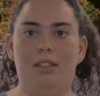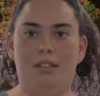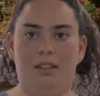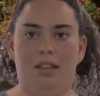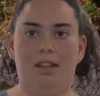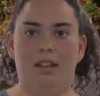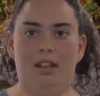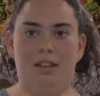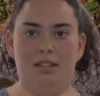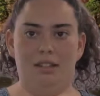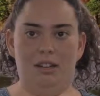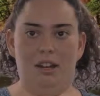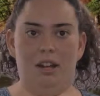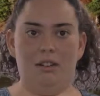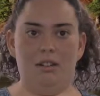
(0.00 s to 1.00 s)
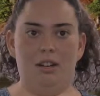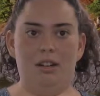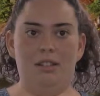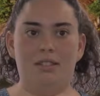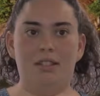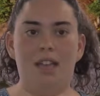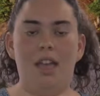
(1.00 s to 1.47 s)
in the late
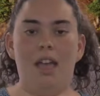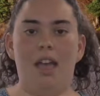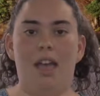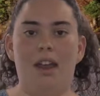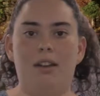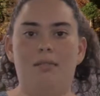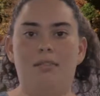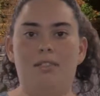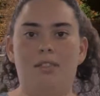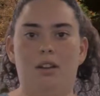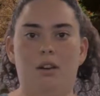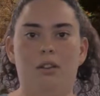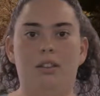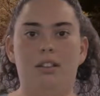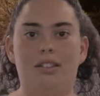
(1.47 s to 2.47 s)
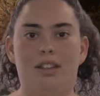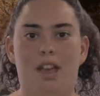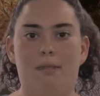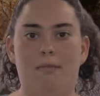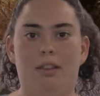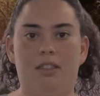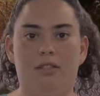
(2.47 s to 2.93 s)
1800s, and it was the only
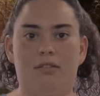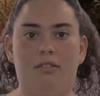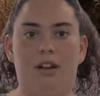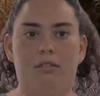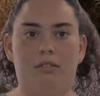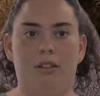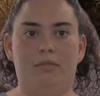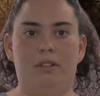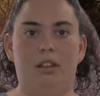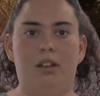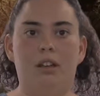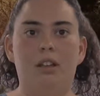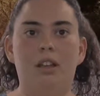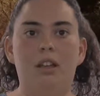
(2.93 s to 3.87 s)
dam on the Fall River.